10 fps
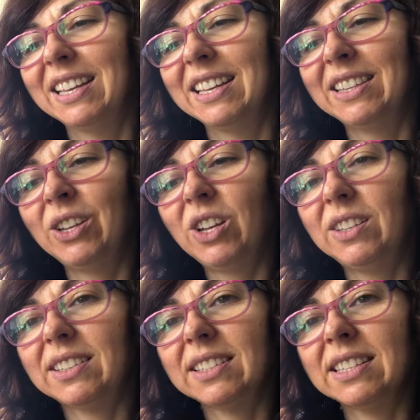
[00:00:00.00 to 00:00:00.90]

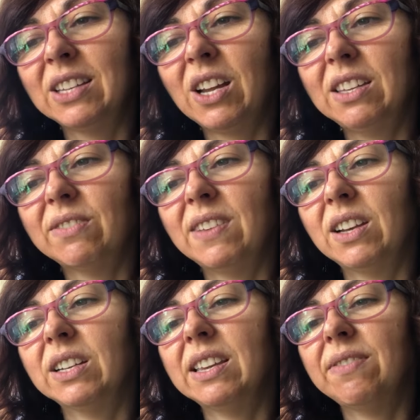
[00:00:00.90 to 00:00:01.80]
not
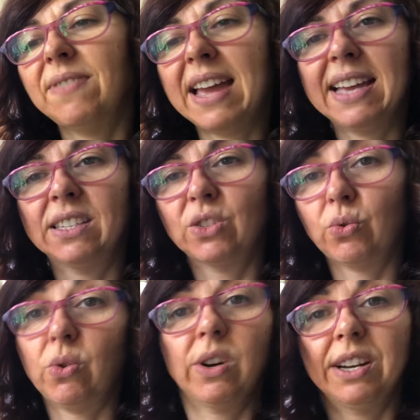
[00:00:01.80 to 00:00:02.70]
very fast
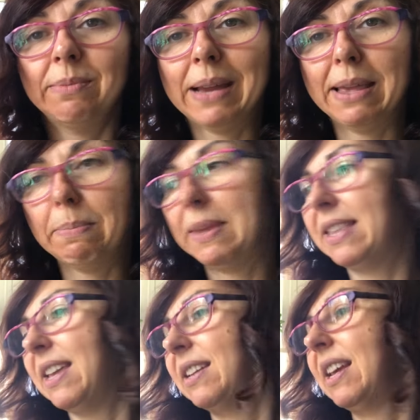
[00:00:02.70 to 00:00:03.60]
grower in my
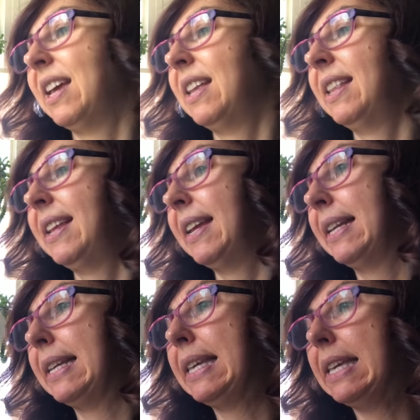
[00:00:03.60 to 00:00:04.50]
opinion. And
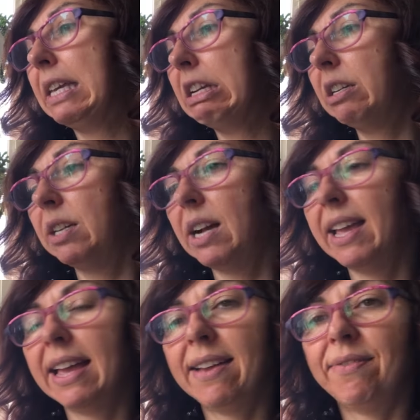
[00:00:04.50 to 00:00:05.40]
then here I
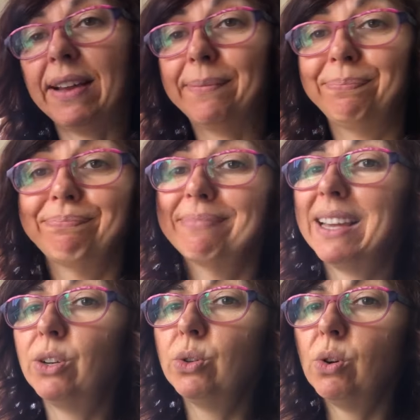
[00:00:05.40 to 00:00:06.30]
have,
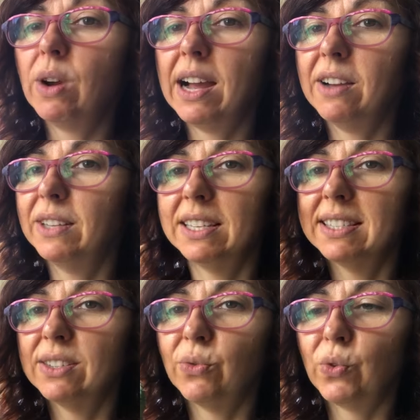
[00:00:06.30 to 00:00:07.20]
I don't know how
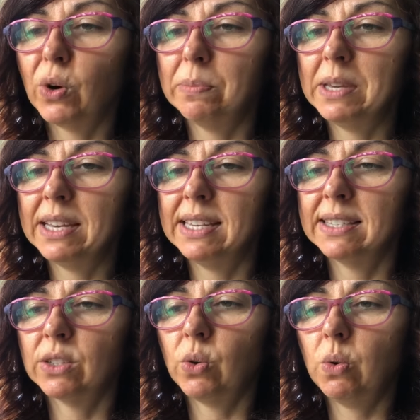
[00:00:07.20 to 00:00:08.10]
this Euphorbia
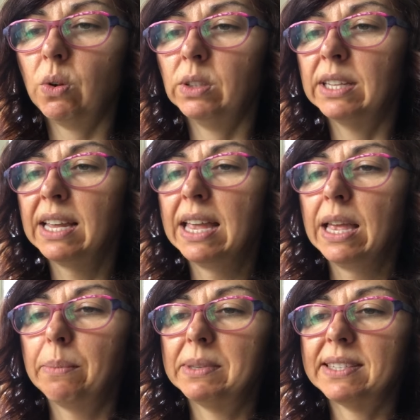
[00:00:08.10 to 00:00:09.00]
is called.
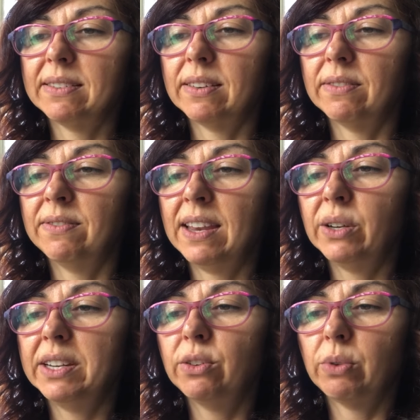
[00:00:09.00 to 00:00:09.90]
It's a
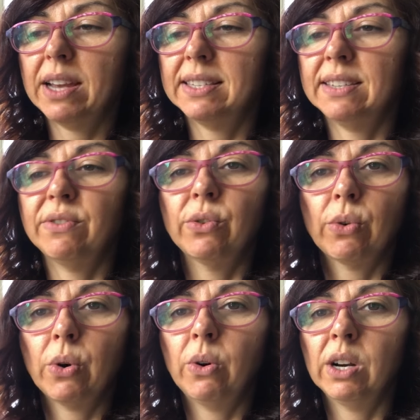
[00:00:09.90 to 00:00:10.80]
very aggressive
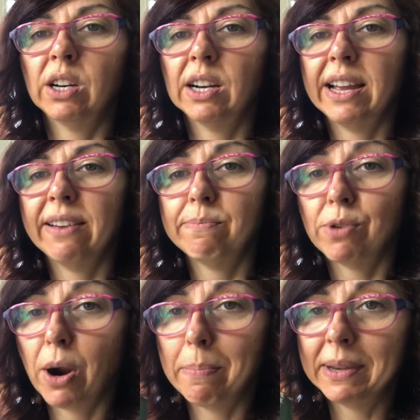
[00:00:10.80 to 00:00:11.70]
grower. I have
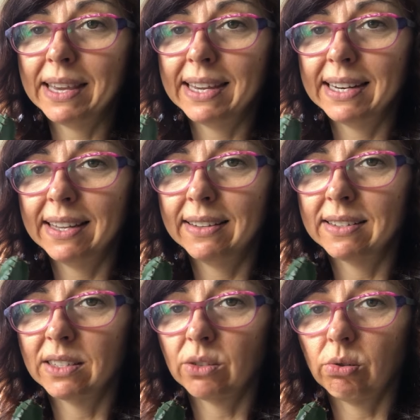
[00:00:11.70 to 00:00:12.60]
propagated
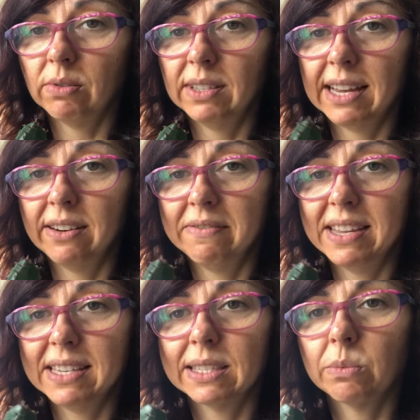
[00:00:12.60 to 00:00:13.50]
and sold a ton of
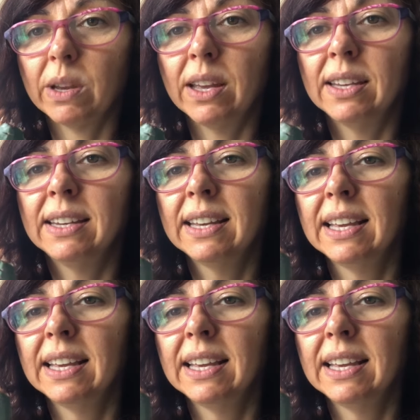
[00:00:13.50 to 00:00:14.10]
this one.